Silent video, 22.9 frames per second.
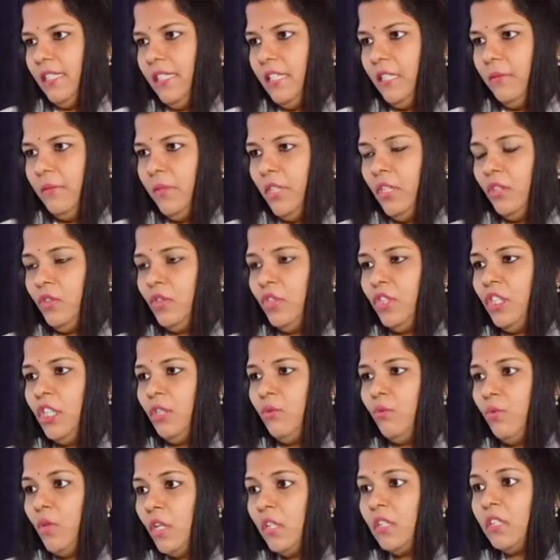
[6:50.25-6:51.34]
I mean to say,
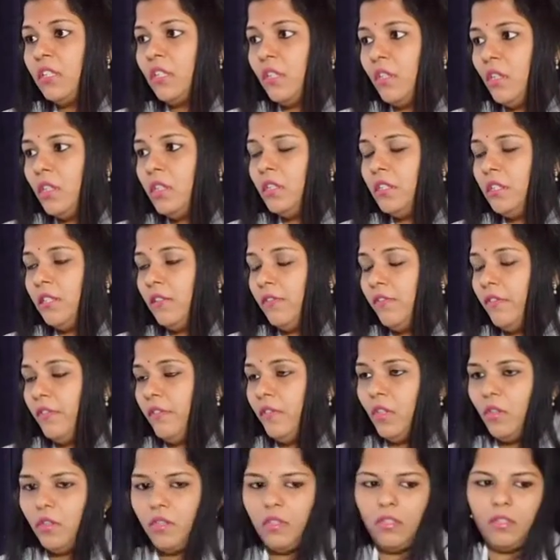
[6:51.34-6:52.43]
what causes
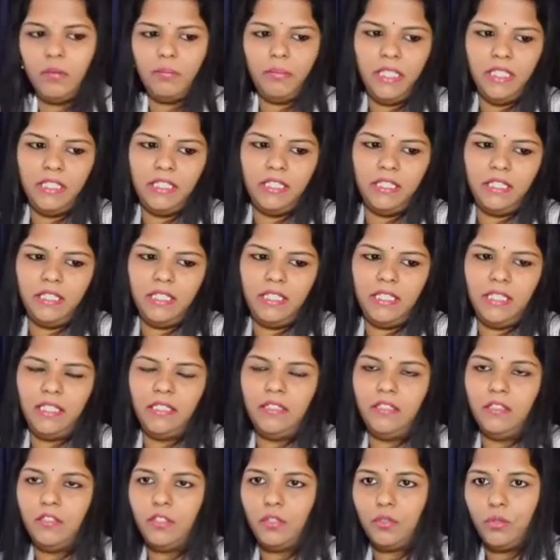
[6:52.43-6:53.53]
obesity?
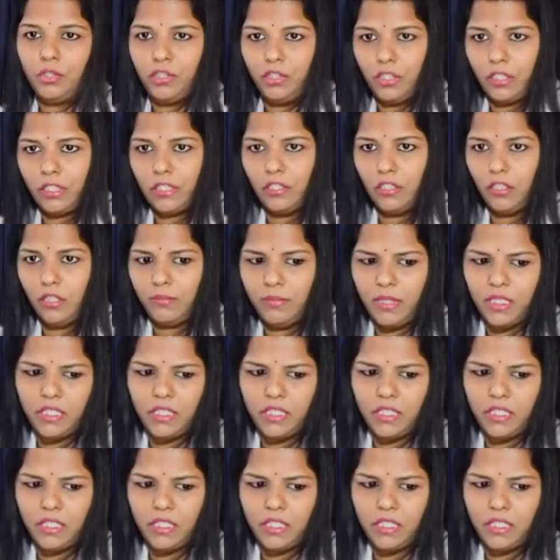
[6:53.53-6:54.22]
The socioeconomic